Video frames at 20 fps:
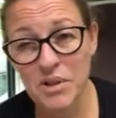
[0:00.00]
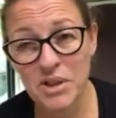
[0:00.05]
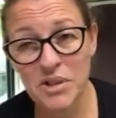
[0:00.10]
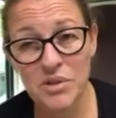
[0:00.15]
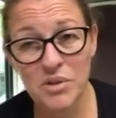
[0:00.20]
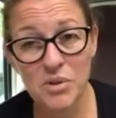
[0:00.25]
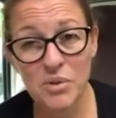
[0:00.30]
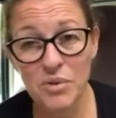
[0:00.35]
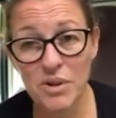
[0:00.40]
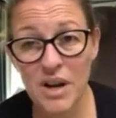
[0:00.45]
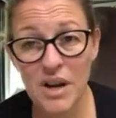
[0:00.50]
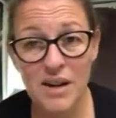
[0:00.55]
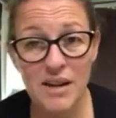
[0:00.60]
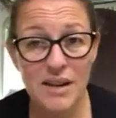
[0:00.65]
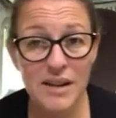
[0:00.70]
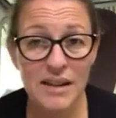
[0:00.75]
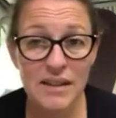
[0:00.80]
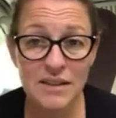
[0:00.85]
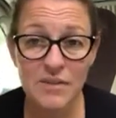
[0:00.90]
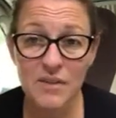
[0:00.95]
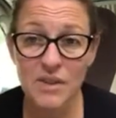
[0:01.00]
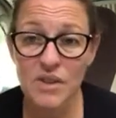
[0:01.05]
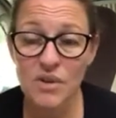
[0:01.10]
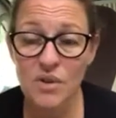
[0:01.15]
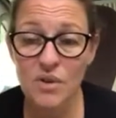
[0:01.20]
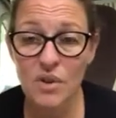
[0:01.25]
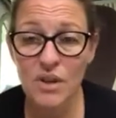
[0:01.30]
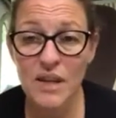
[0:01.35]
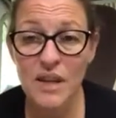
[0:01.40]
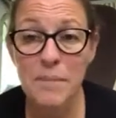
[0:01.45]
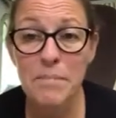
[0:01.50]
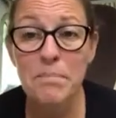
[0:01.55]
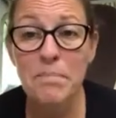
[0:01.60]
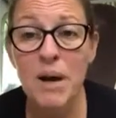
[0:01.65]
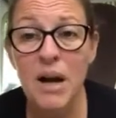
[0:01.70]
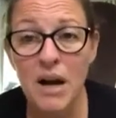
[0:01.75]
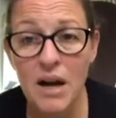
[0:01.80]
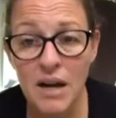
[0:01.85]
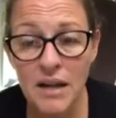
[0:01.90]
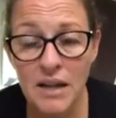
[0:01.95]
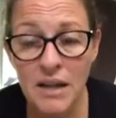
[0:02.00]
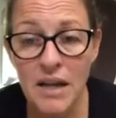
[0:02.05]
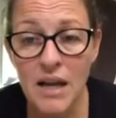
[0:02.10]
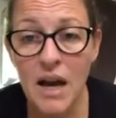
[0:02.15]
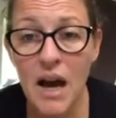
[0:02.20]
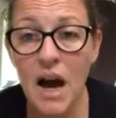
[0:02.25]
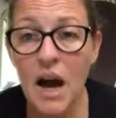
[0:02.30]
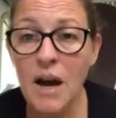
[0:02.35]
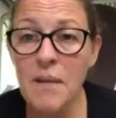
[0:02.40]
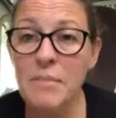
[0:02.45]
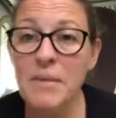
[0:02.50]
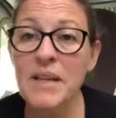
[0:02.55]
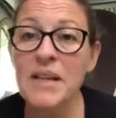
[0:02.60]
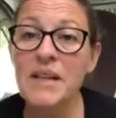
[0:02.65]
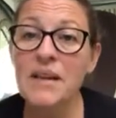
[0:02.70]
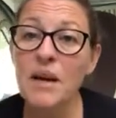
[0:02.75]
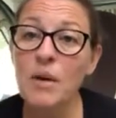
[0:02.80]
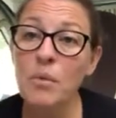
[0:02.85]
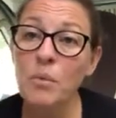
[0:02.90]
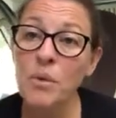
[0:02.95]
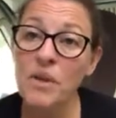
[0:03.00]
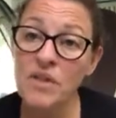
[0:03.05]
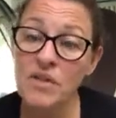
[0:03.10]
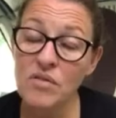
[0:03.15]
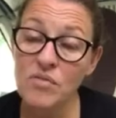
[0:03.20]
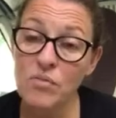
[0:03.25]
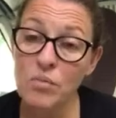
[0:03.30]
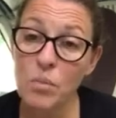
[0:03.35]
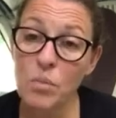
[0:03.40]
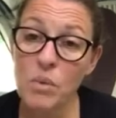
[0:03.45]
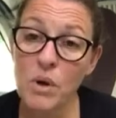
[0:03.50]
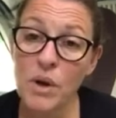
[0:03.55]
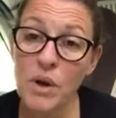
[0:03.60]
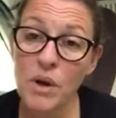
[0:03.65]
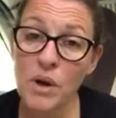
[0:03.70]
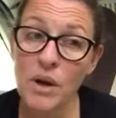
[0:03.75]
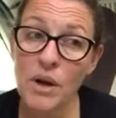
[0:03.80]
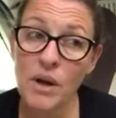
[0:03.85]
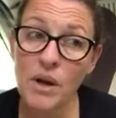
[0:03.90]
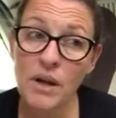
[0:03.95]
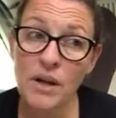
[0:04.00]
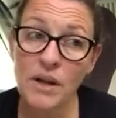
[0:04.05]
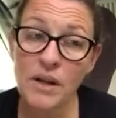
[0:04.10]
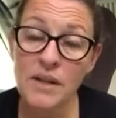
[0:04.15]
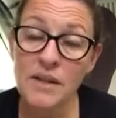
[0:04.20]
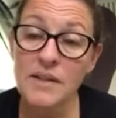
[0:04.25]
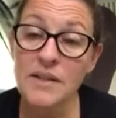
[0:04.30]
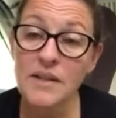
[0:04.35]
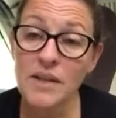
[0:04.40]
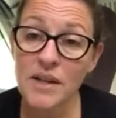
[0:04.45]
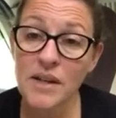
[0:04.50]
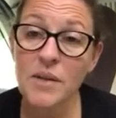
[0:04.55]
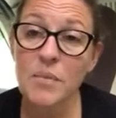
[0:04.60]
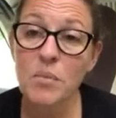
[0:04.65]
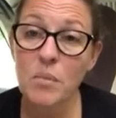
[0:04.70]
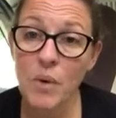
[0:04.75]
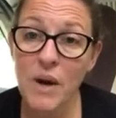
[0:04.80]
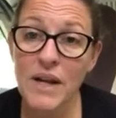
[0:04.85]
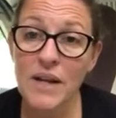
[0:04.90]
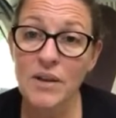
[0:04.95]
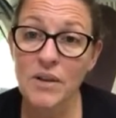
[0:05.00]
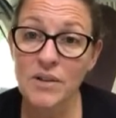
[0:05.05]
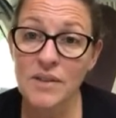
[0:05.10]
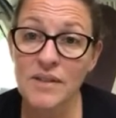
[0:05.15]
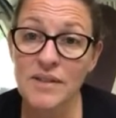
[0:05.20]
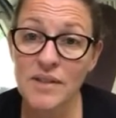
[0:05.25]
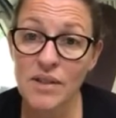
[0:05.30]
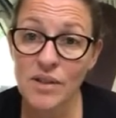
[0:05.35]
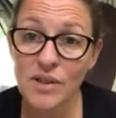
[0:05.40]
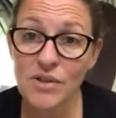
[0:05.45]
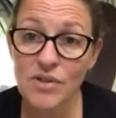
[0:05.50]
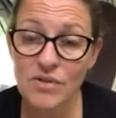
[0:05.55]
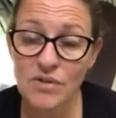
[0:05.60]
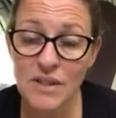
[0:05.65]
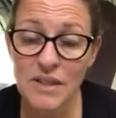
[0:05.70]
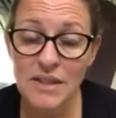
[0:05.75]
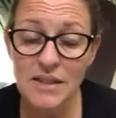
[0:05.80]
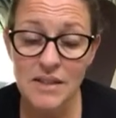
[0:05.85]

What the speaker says: I could talk the hind legs of a donkey, but I mean with the concerning weight loss surgery.